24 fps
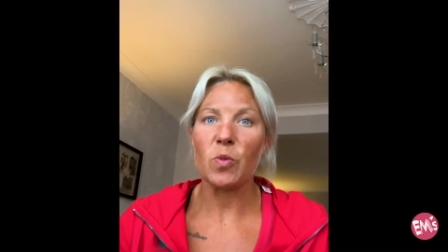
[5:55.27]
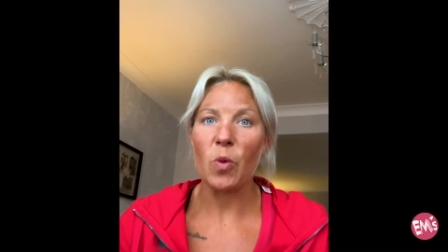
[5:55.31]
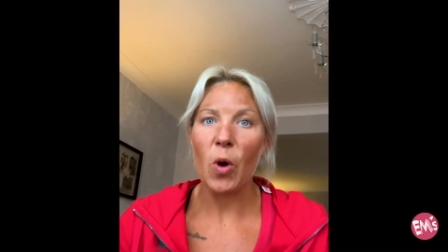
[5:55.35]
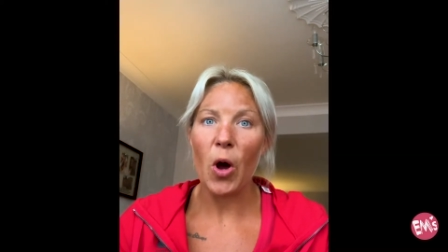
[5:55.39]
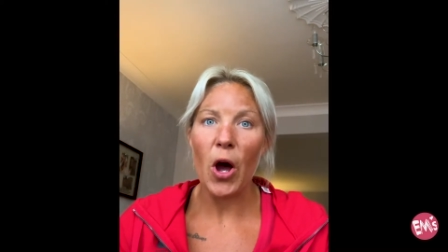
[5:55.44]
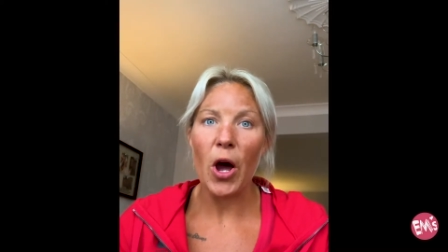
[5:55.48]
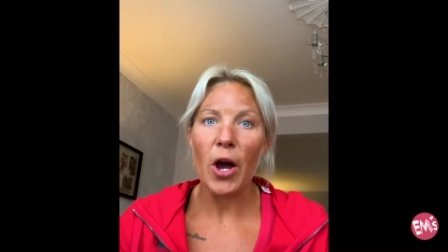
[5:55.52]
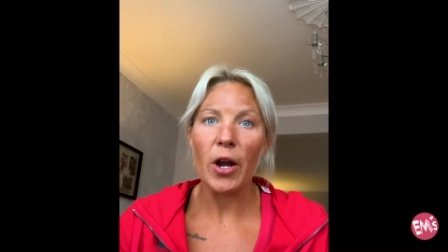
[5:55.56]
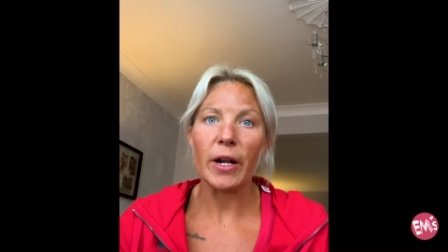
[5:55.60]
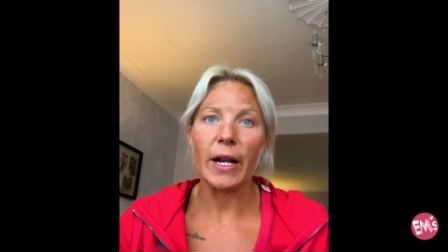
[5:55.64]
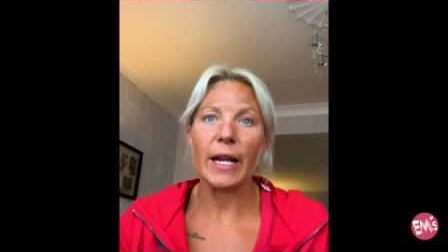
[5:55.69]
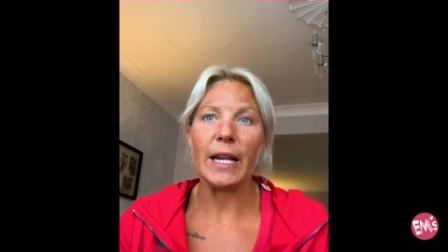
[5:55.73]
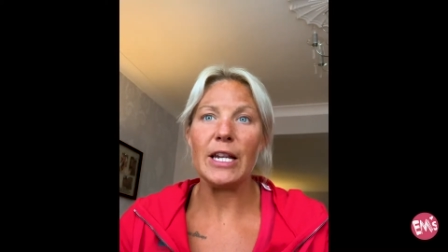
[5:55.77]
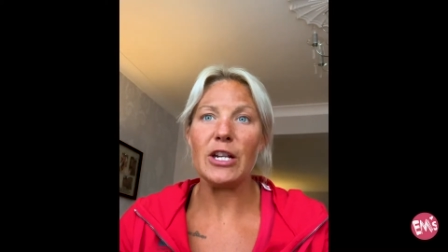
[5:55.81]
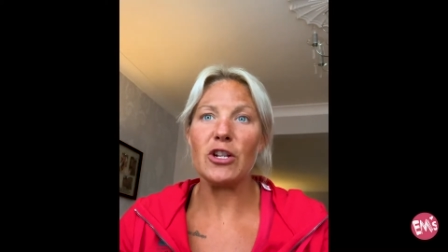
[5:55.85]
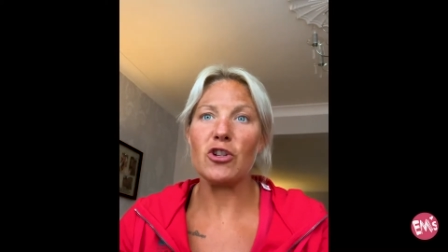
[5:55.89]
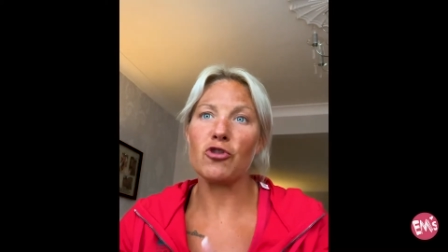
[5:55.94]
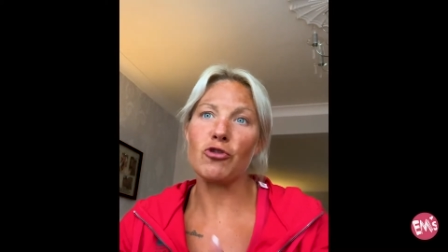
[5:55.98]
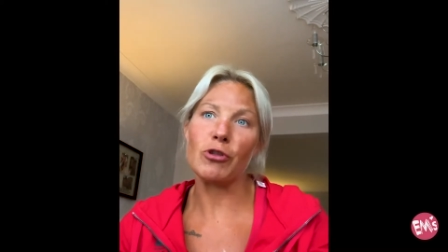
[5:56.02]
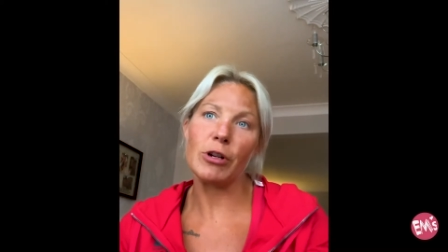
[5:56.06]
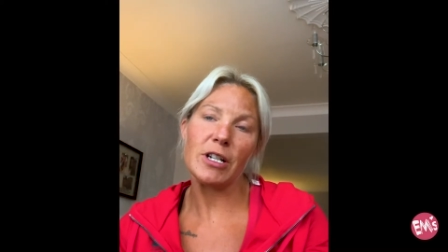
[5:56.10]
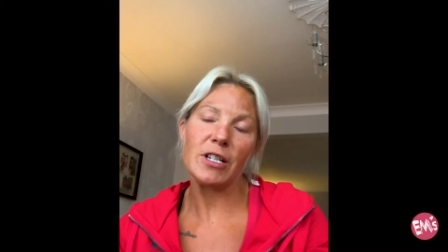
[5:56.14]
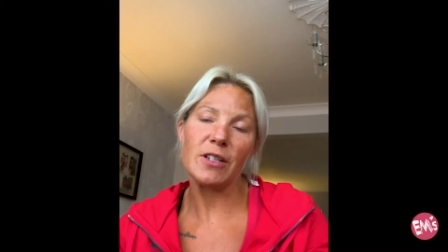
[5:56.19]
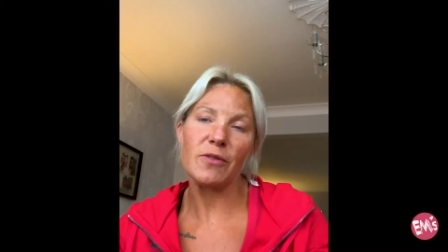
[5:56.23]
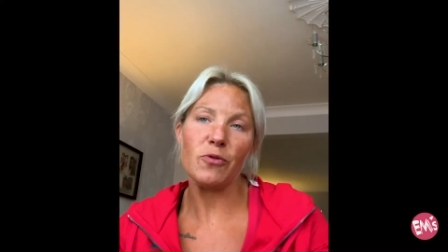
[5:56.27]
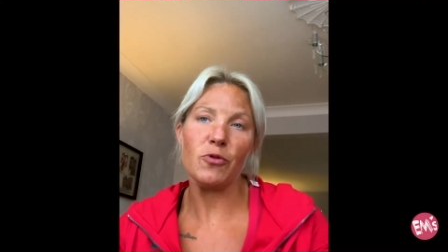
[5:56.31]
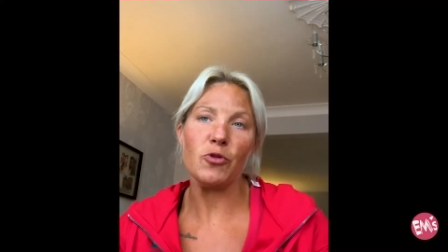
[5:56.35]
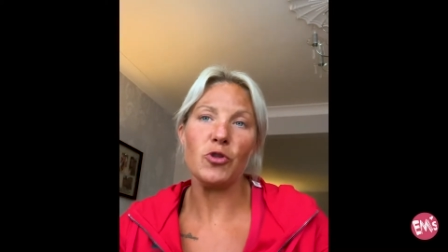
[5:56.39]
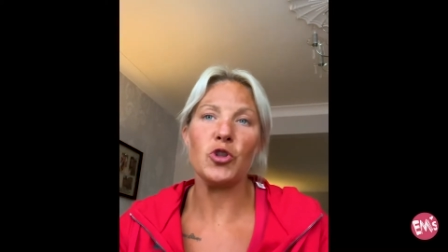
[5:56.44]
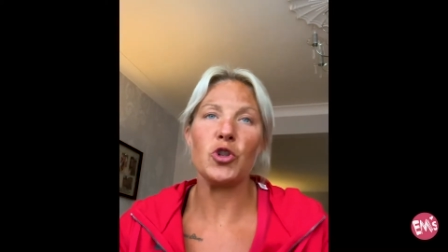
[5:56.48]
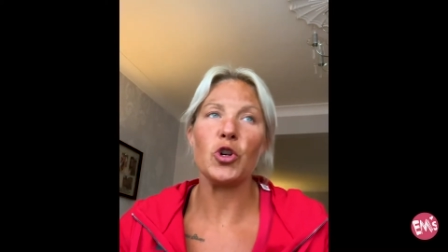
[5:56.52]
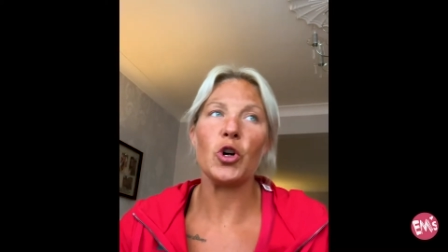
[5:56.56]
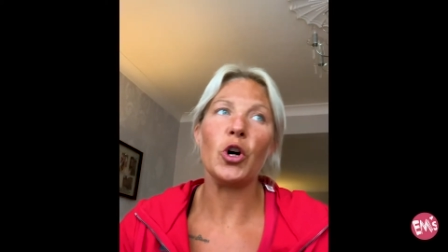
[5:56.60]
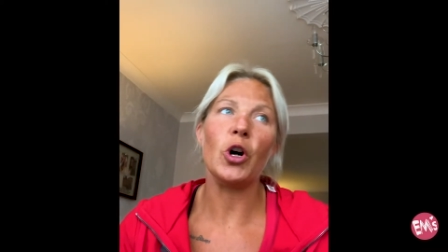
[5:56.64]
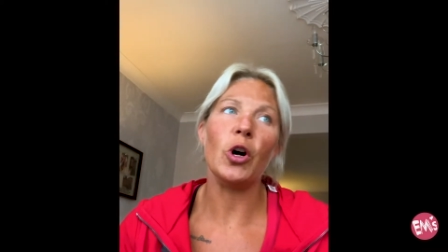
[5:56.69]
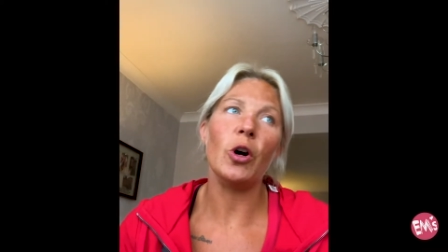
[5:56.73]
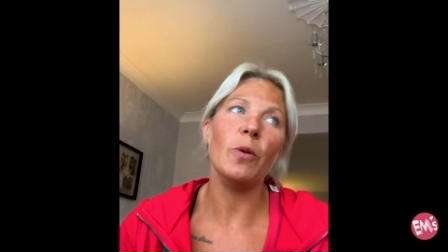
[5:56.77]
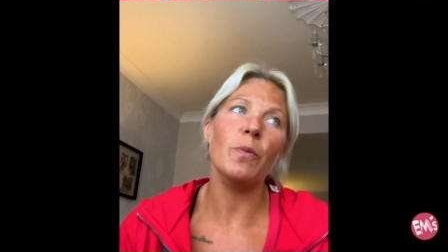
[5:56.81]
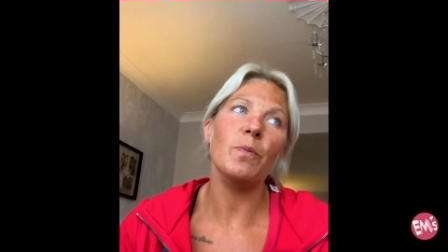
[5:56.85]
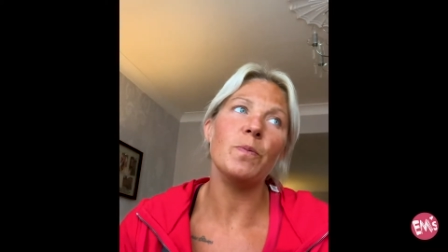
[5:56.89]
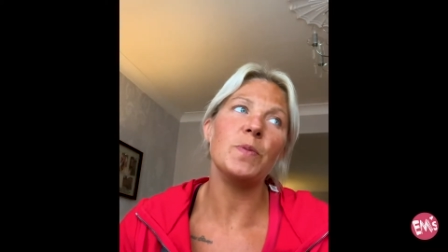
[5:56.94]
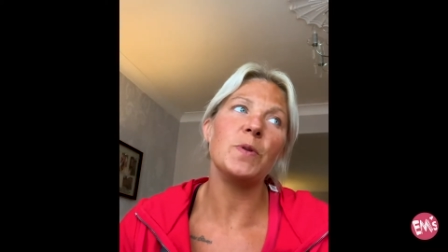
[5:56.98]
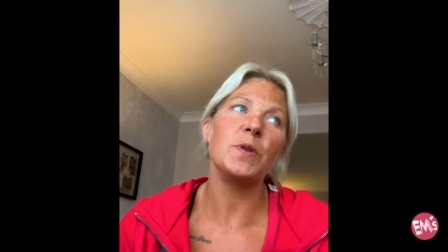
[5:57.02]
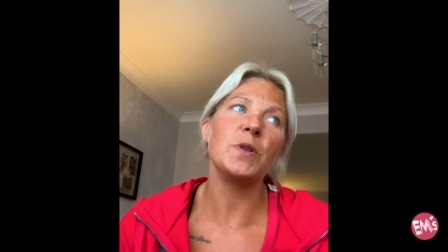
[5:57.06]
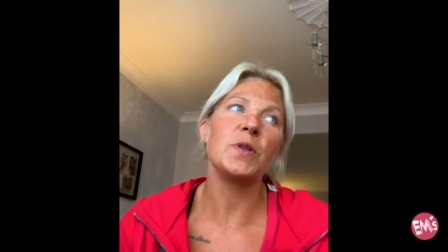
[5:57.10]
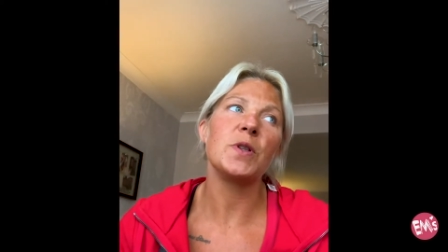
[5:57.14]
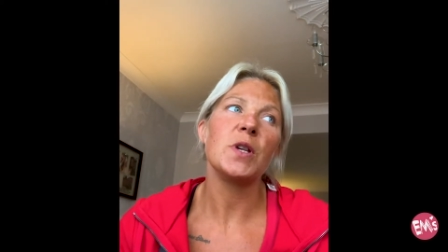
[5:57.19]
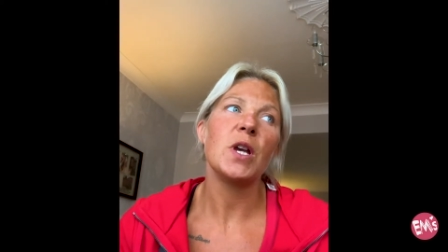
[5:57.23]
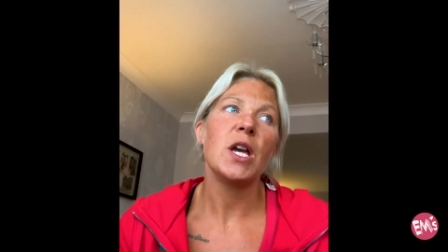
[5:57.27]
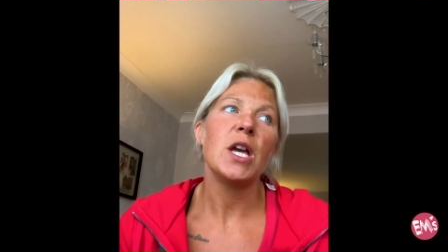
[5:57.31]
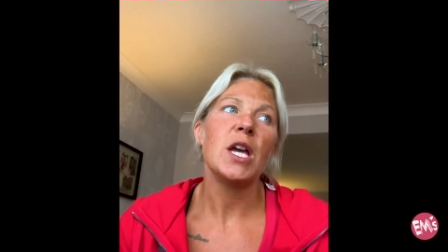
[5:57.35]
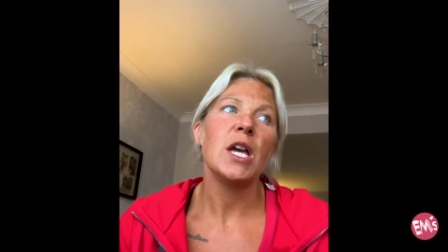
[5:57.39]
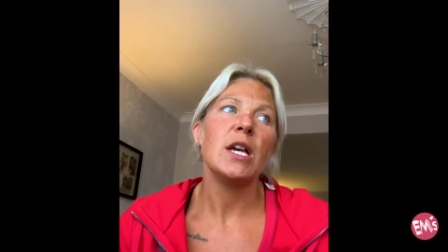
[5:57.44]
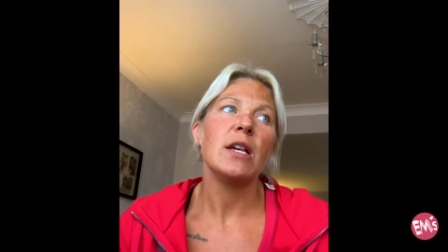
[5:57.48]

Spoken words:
work, any stressful jobs.